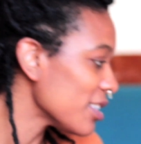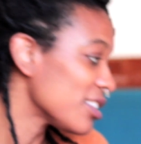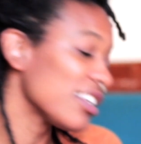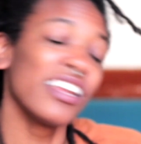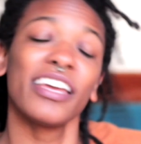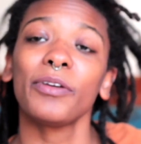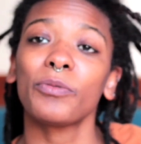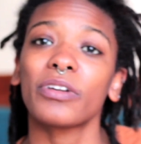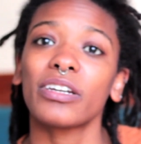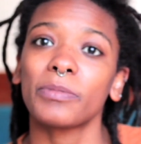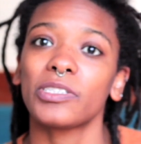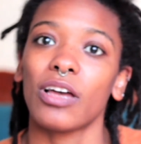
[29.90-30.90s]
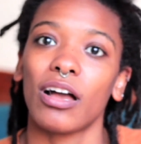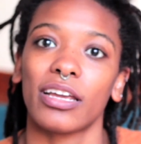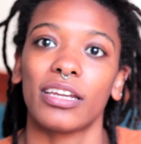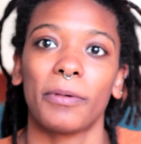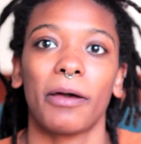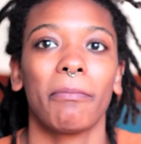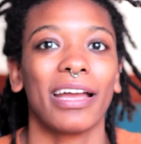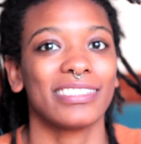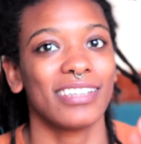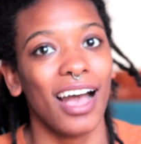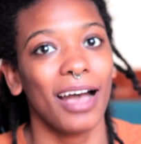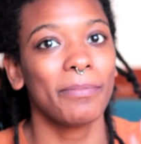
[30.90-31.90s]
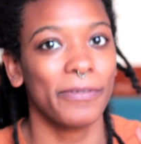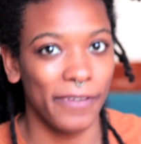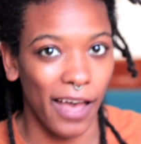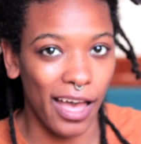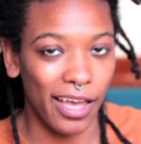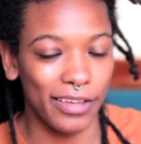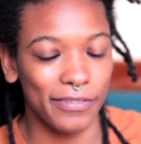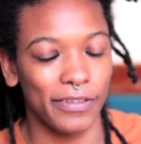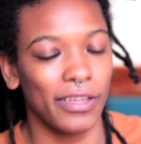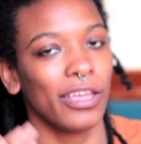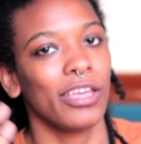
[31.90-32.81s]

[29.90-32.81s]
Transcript: Today we're going to be talking about my top 5